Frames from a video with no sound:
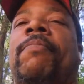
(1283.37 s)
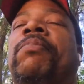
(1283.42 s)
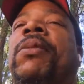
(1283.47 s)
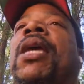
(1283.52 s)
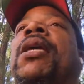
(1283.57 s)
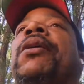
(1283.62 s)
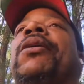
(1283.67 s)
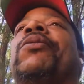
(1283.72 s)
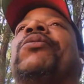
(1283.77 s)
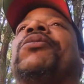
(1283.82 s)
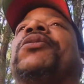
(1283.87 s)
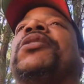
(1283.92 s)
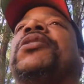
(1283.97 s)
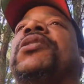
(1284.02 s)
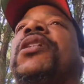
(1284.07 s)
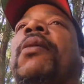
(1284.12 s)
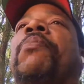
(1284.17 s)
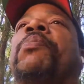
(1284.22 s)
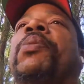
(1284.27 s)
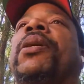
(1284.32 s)
They use
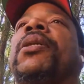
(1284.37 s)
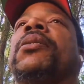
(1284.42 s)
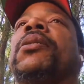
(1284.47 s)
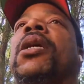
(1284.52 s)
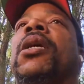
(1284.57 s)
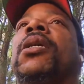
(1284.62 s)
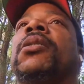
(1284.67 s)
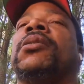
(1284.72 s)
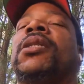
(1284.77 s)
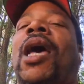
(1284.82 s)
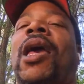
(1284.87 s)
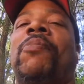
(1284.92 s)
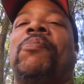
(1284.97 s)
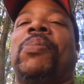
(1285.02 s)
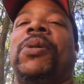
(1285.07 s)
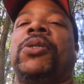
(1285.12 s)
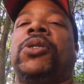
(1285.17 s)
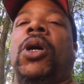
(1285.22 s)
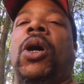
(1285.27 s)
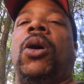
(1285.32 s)
Shepherd type
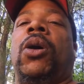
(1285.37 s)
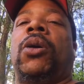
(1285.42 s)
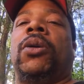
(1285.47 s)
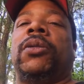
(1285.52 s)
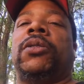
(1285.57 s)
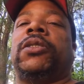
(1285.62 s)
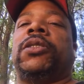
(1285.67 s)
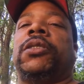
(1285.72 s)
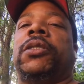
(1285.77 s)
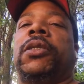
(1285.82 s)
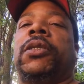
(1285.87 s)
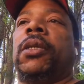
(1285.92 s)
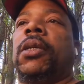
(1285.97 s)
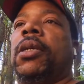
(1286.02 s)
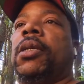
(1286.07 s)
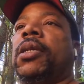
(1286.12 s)
of dogs.